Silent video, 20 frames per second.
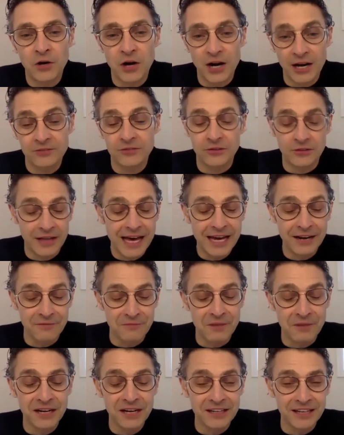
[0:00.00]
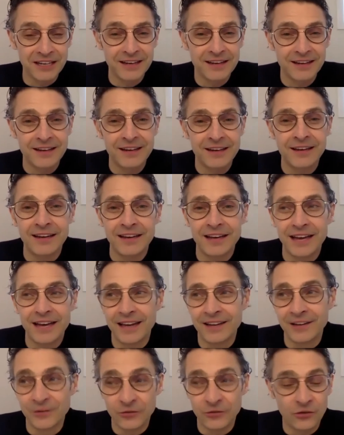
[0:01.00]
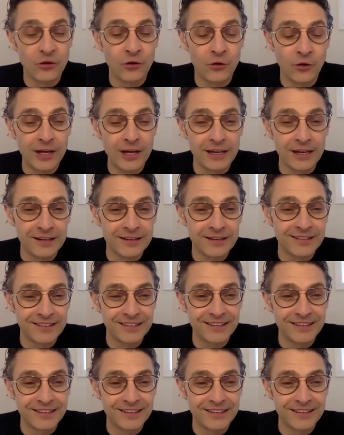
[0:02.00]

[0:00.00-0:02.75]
cost a lot of money, and it's annoying.